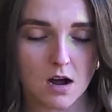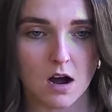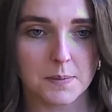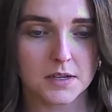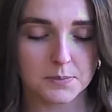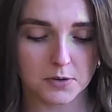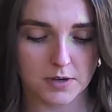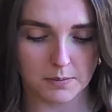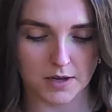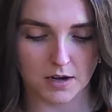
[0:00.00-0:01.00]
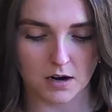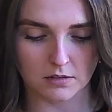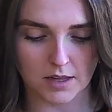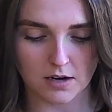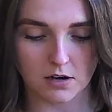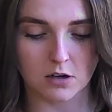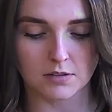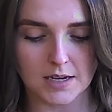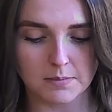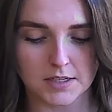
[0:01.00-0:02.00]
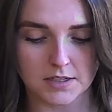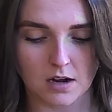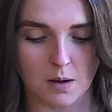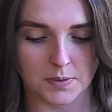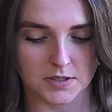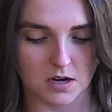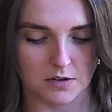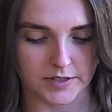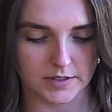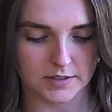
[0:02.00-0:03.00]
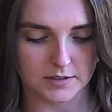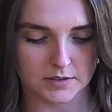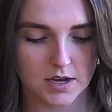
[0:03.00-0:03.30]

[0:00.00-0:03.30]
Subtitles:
Amma and Karima led me to Appa's office.